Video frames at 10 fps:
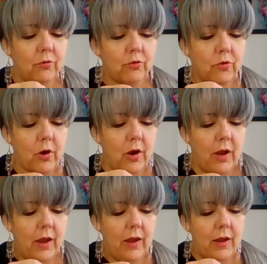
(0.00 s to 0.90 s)

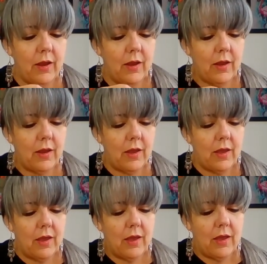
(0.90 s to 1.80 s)
try
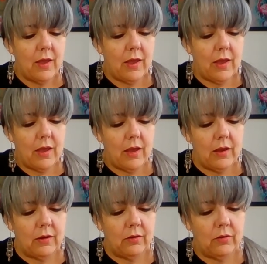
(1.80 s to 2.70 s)

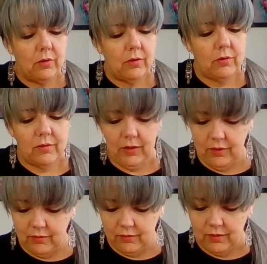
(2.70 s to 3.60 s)
and see,
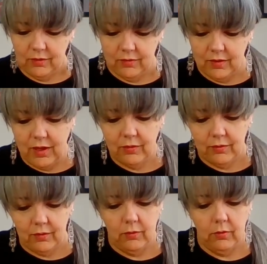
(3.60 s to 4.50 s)
this
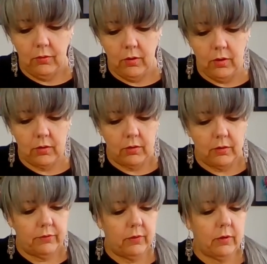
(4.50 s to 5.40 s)
takes a little longer
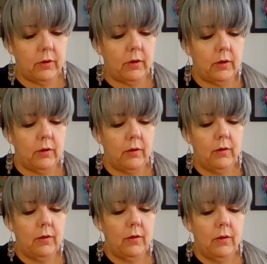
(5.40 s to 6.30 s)
if you're gonna
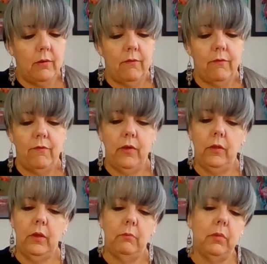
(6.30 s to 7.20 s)

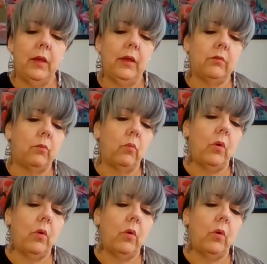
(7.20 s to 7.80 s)
fill in blanks.